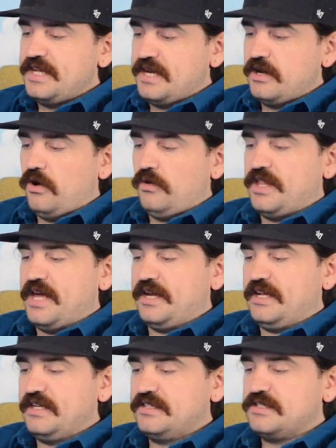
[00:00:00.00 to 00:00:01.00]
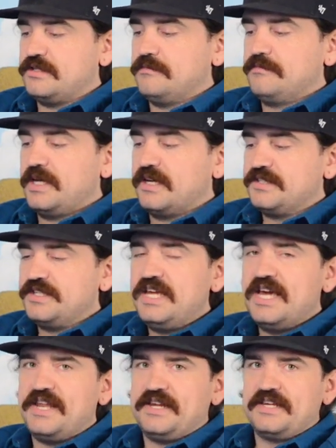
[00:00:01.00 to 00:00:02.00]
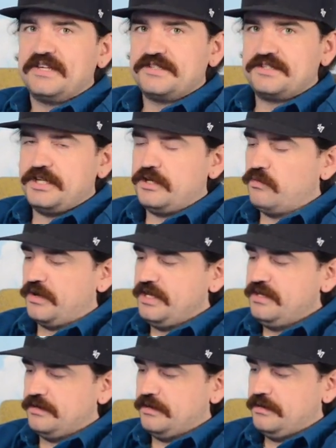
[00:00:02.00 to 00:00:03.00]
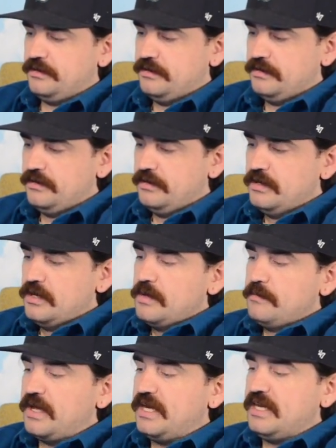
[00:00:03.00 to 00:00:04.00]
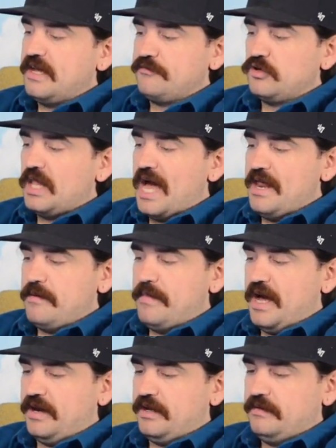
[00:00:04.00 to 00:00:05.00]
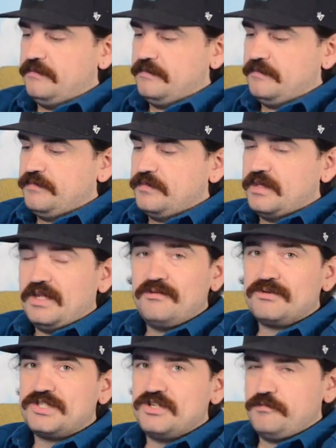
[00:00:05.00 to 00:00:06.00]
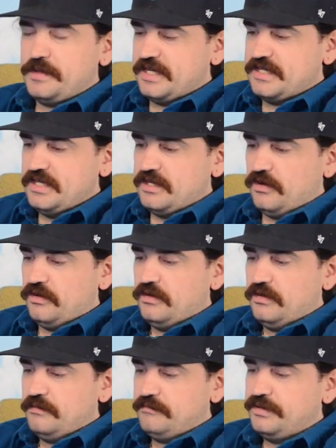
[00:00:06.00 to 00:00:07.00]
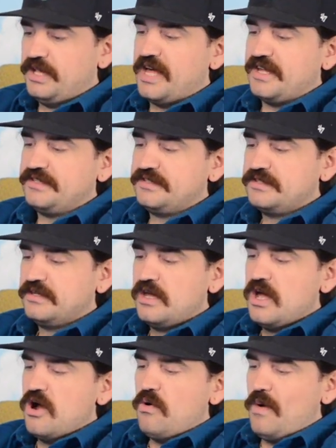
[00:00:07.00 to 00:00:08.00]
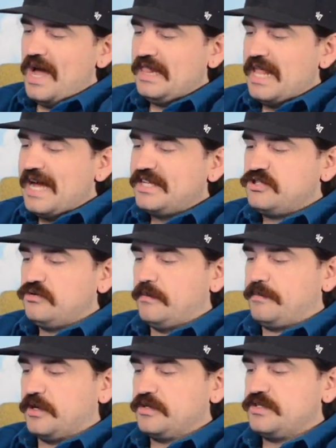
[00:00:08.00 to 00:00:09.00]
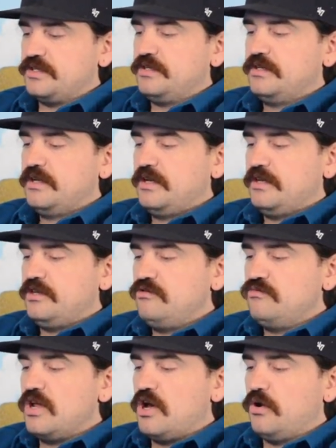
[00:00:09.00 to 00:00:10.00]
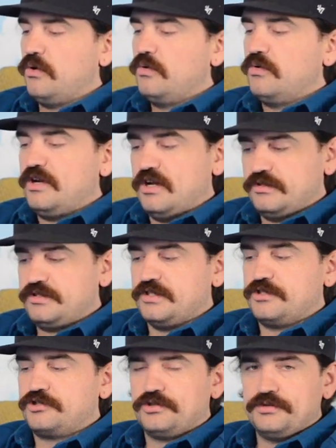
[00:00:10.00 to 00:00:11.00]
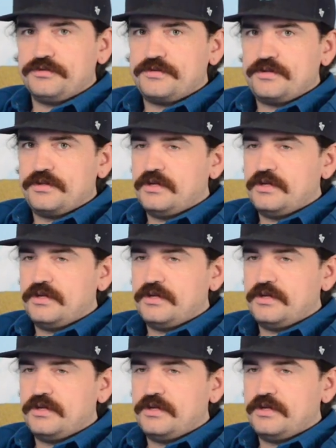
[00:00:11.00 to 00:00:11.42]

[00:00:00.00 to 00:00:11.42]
didn't hold that against him, because he hadn't kissed anyone either. But he never lied about it. It was no big deal. Plus, why lie to a person you know knows the truth.